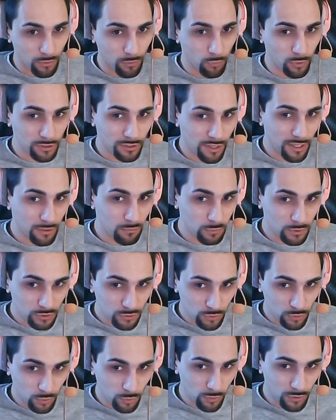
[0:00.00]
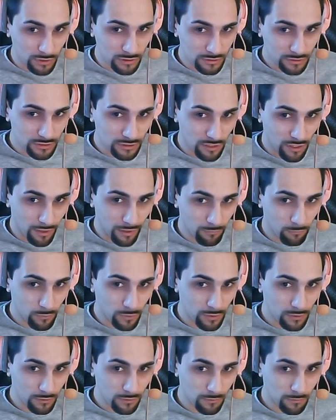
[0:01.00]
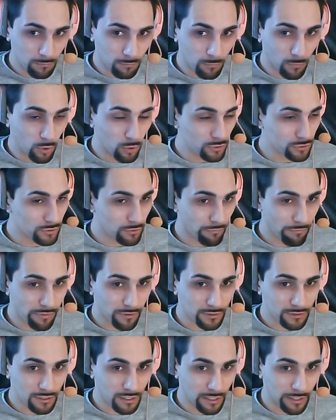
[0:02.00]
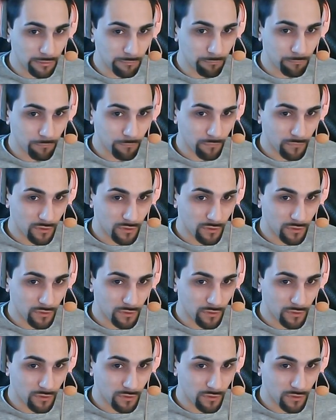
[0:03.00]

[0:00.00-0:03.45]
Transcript: what they will do is they will most of the time